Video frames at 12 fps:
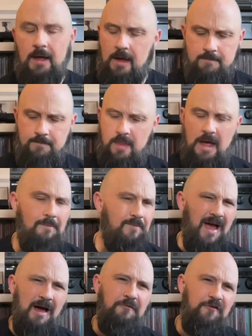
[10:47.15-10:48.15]
I'm
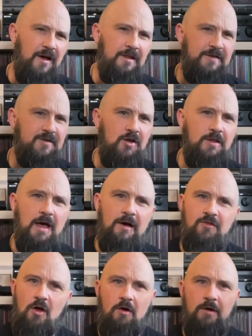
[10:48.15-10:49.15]
fairly certain that
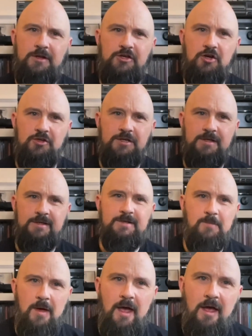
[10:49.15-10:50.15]
I've not already showed you this,
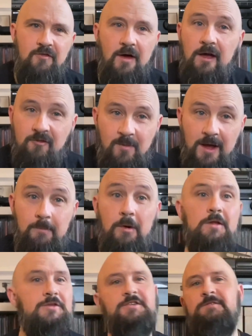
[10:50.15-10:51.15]
but if I have, my
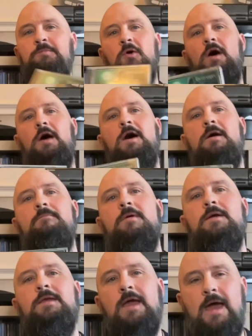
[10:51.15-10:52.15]
apologies. But
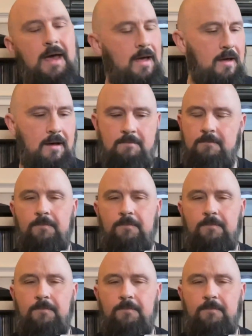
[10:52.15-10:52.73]
yeah,